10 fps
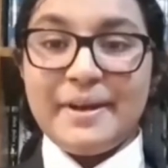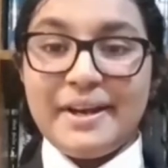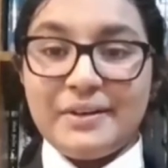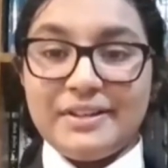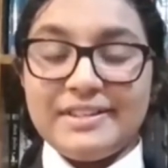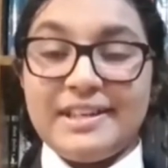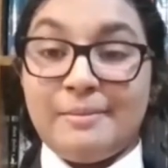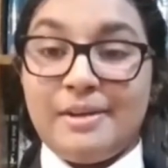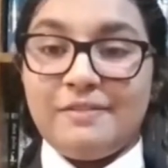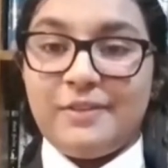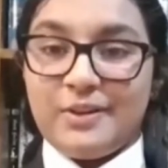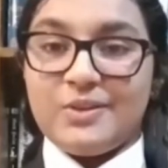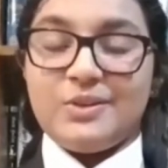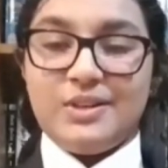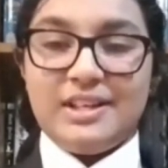parents, and my fellow
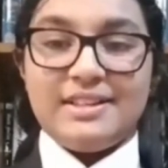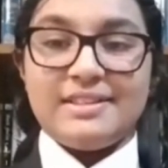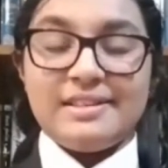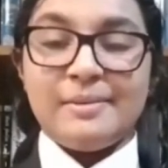students.